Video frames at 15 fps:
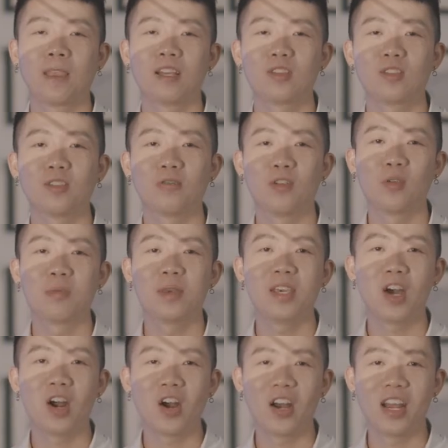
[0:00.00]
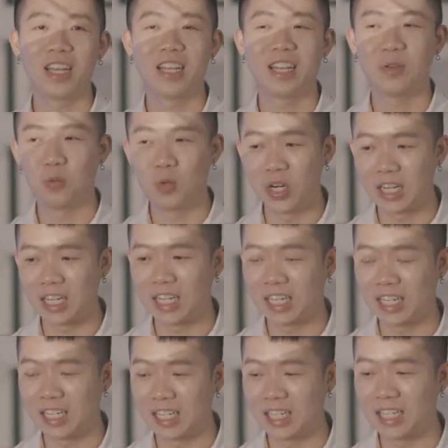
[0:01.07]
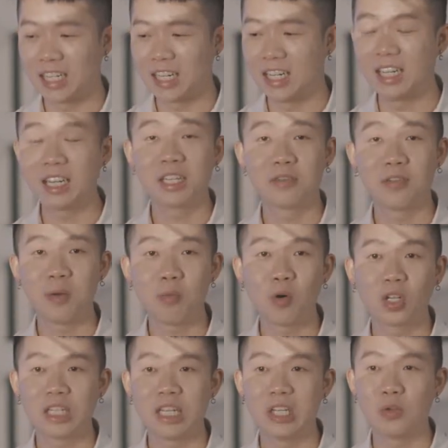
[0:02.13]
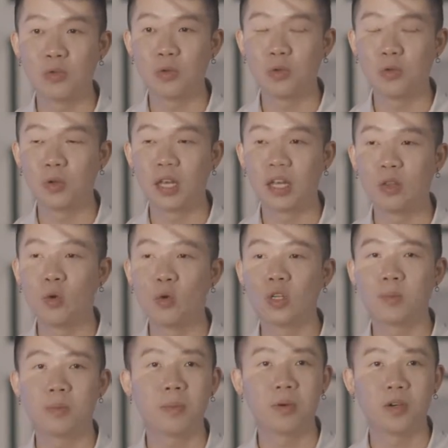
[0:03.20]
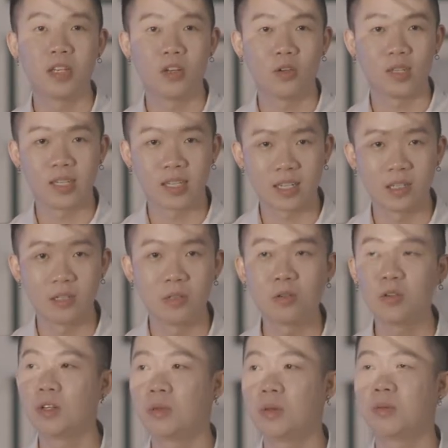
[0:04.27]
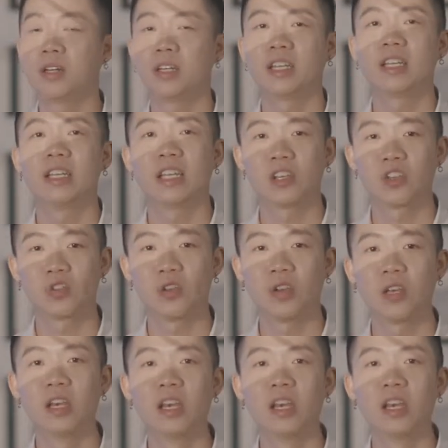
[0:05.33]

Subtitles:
So for PR and network, it is very important to know the people in your circle, know the people in the industry.